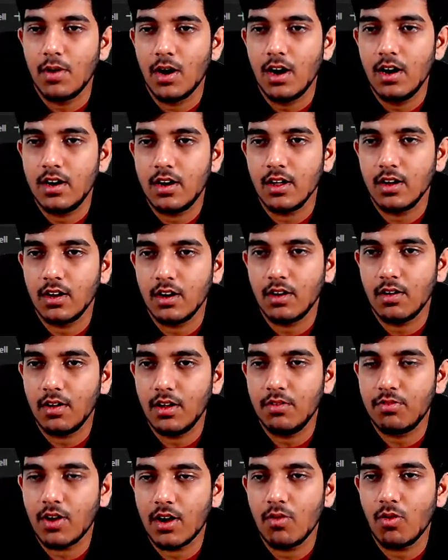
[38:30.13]
but
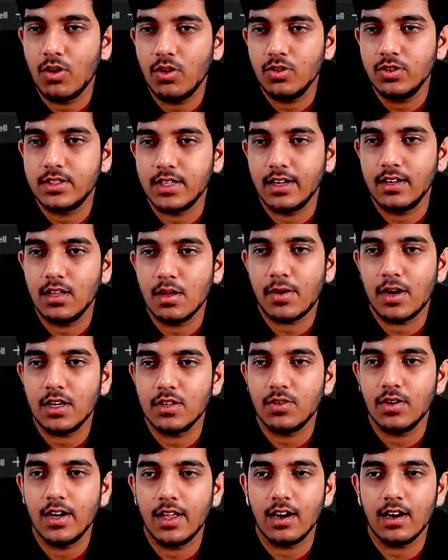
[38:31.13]
if I want to set the
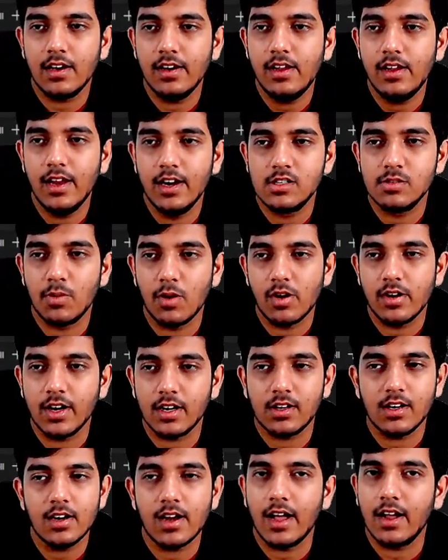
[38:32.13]
password directly, it's
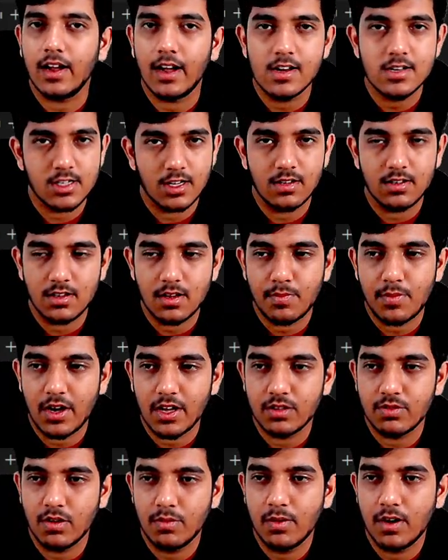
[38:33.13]
protected. I can't change the
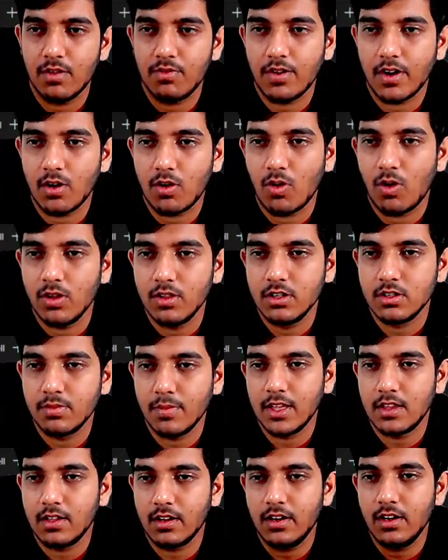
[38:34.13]
password, but if I call
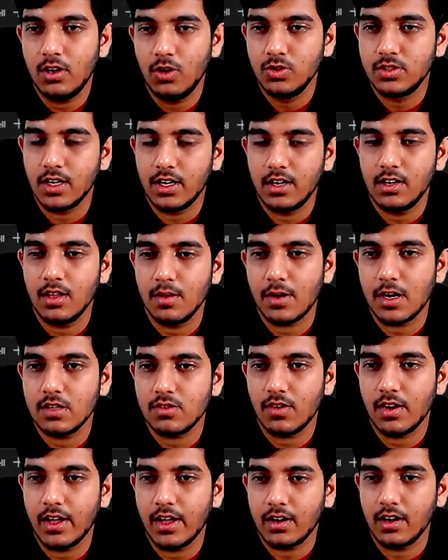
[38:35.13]
this method to set the
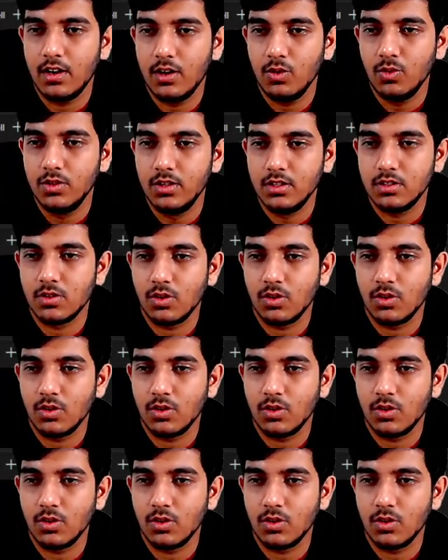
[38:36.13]
password, I can do